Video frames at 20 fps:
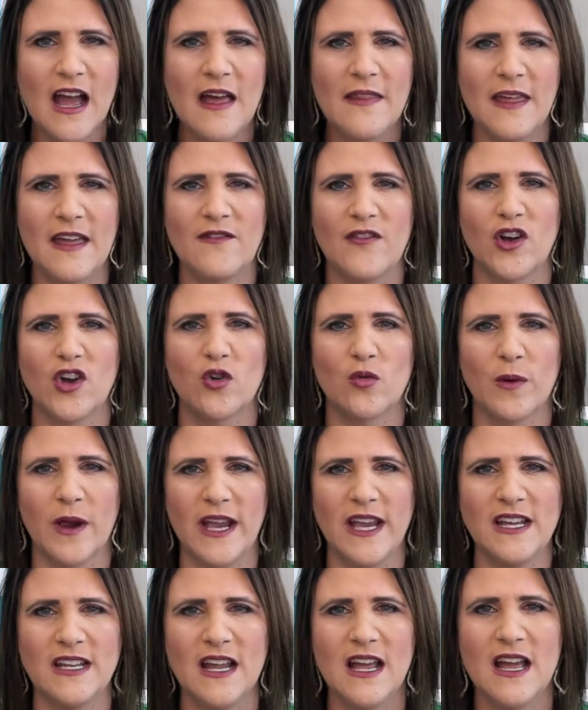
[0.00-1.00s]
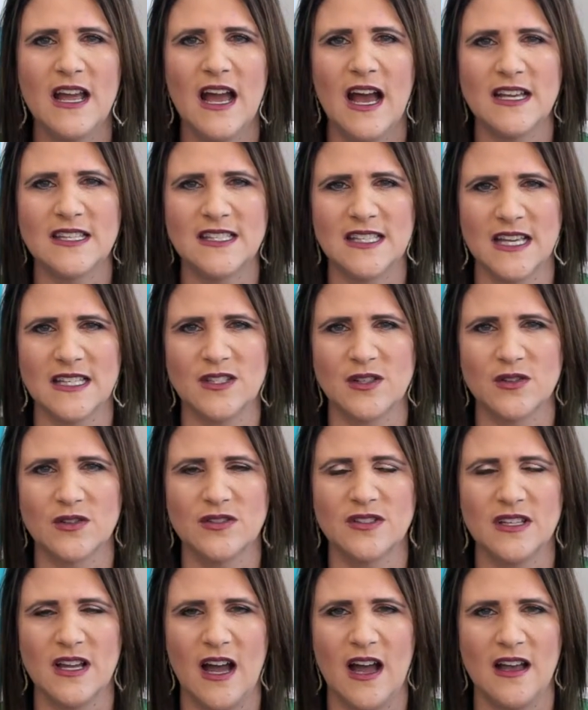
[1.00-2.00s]
They have a great
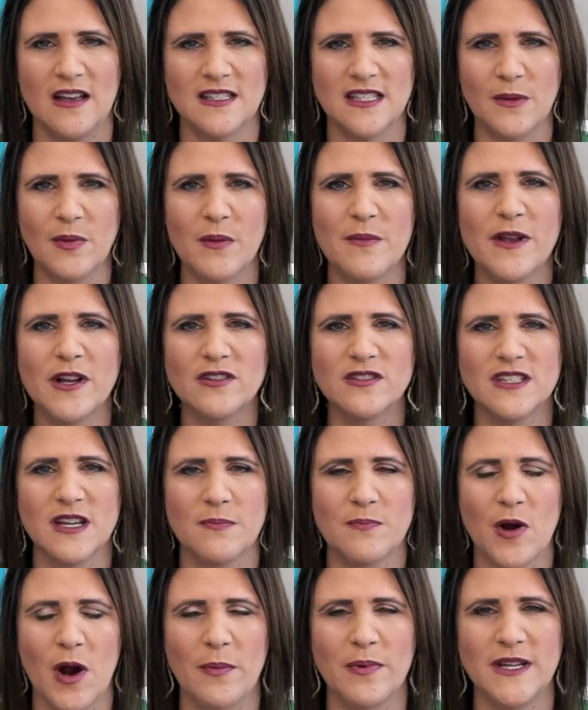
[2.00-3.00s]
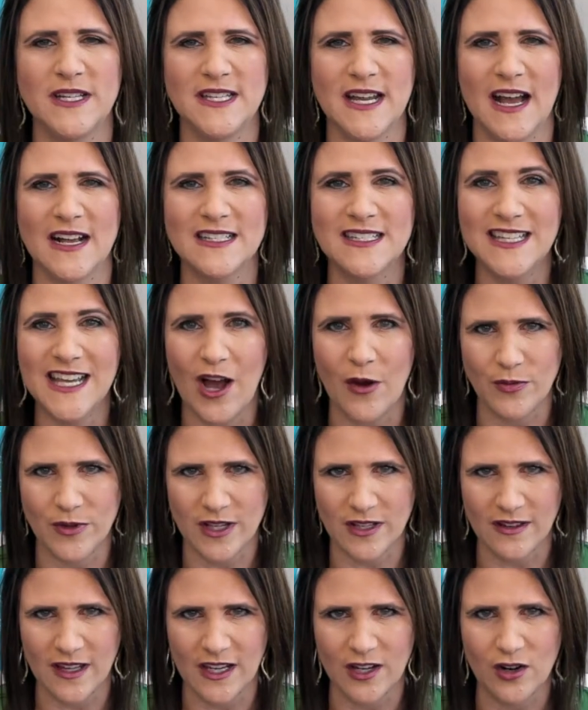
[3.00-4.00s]
assessor's supplemental property tax
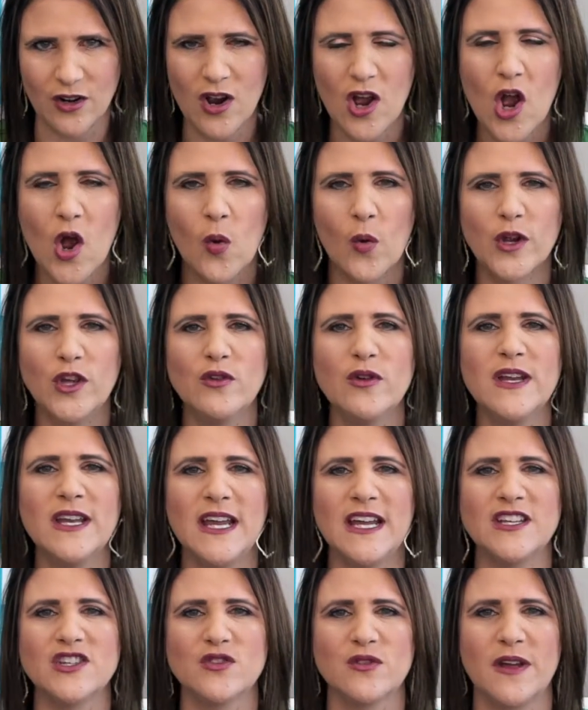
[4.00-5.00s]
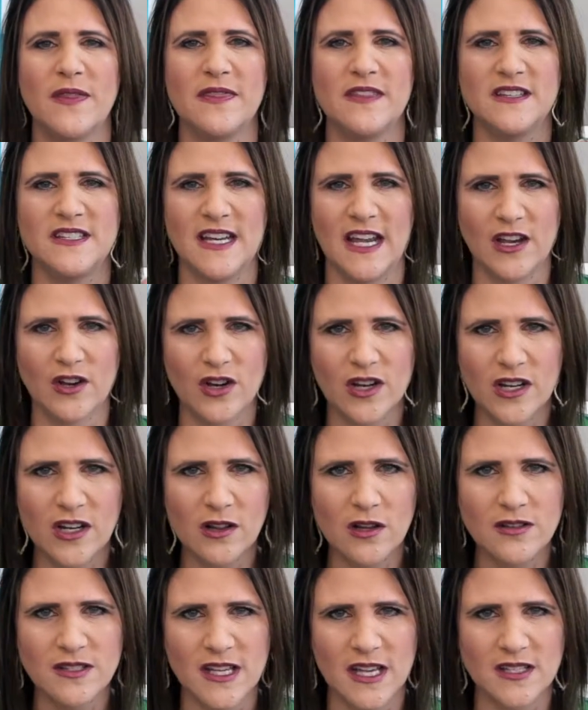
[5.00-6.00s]
calculator where you can enter in the day you're going to
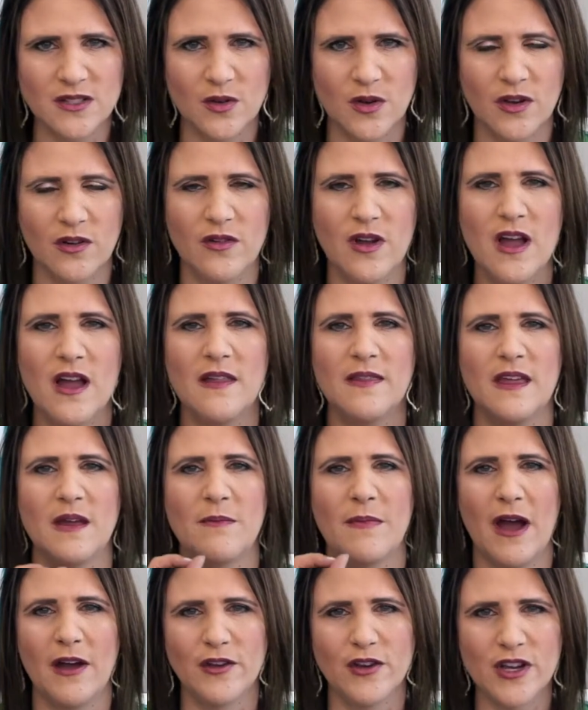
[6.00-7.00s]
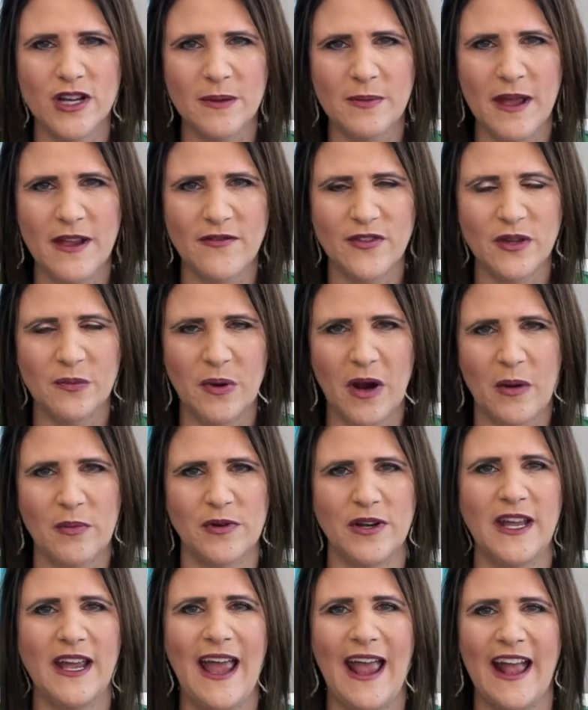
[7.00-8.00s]
close escrow, the amount you're going to pay for the
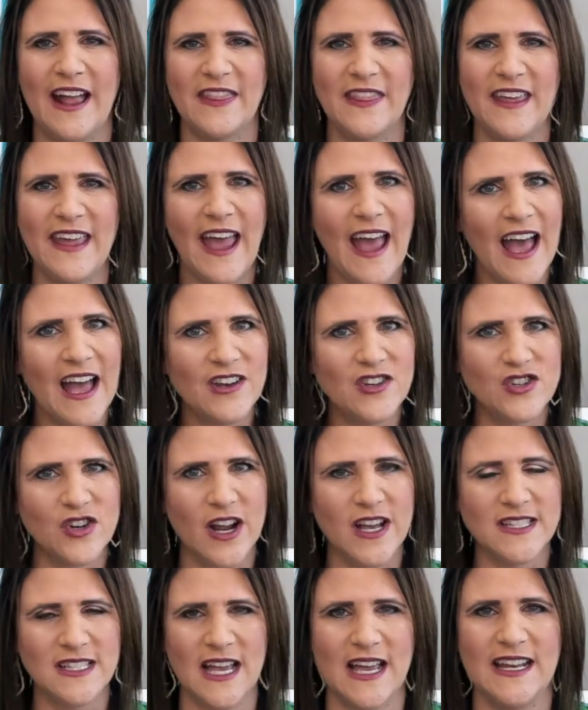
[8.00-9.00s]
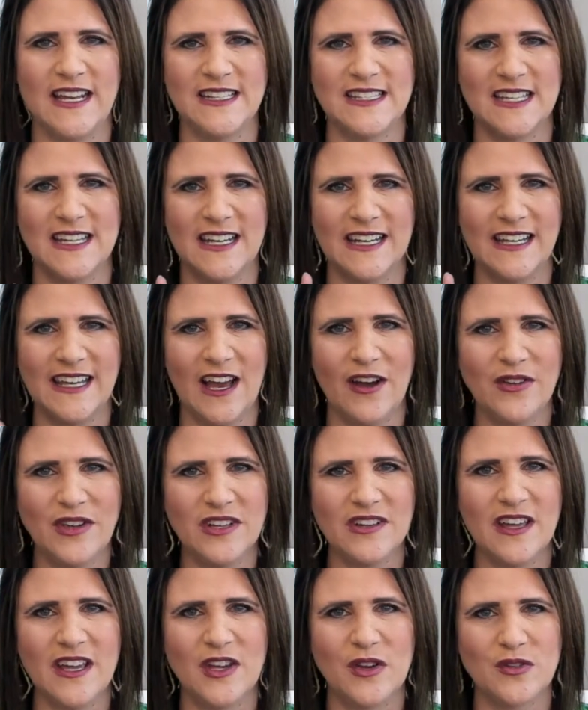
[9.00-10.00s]
property, and the address, and it's going to
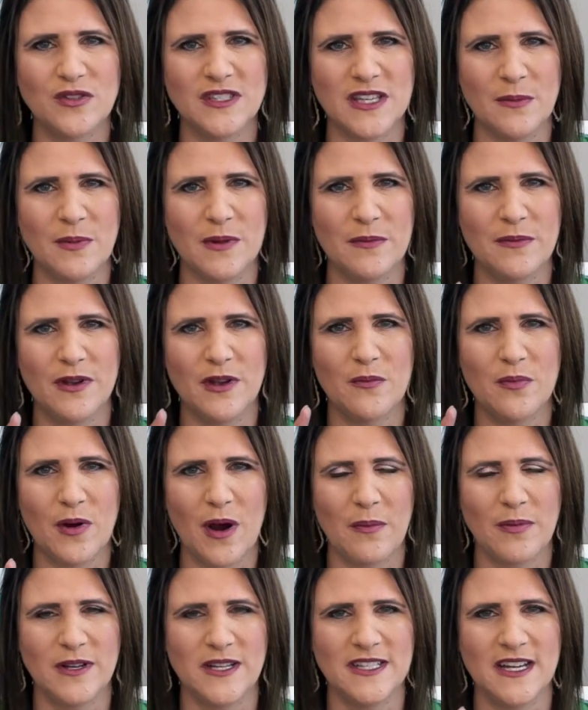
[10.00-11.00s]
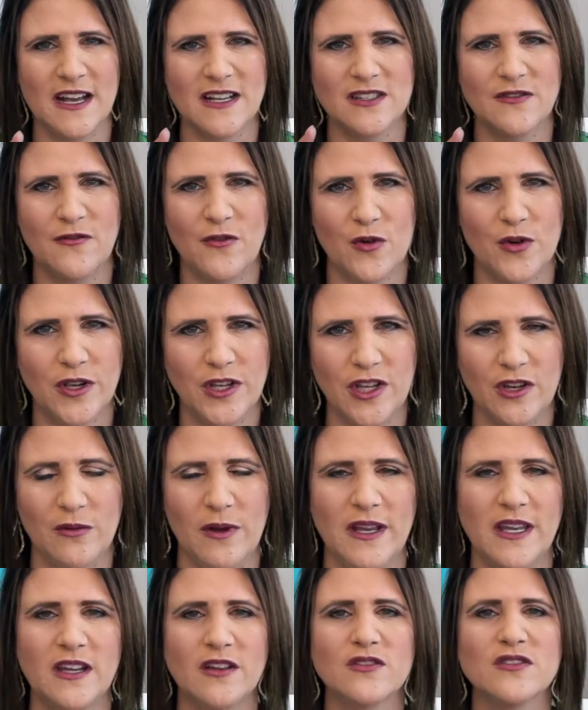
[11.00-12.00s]
calculate your supplemental property tax for you.
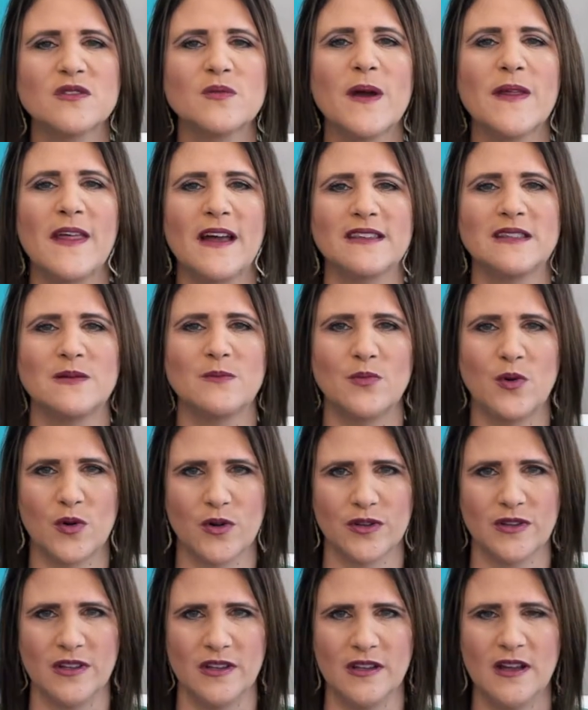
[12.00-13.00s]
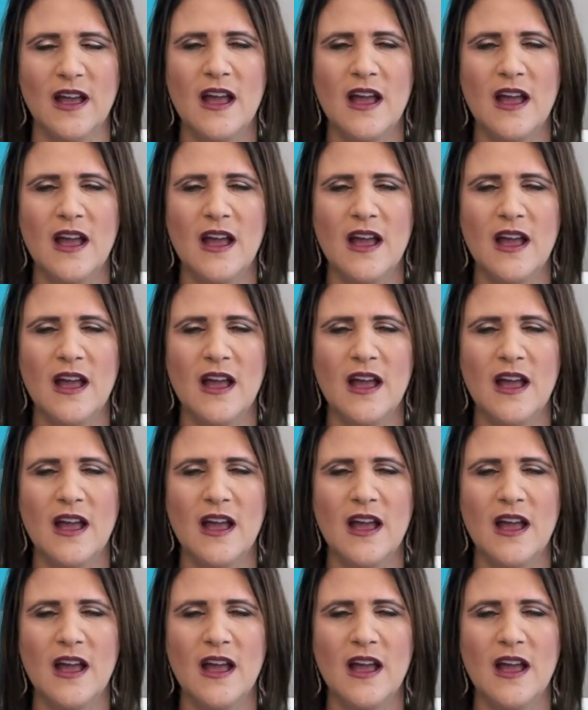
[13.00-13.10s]
And here's why that's important.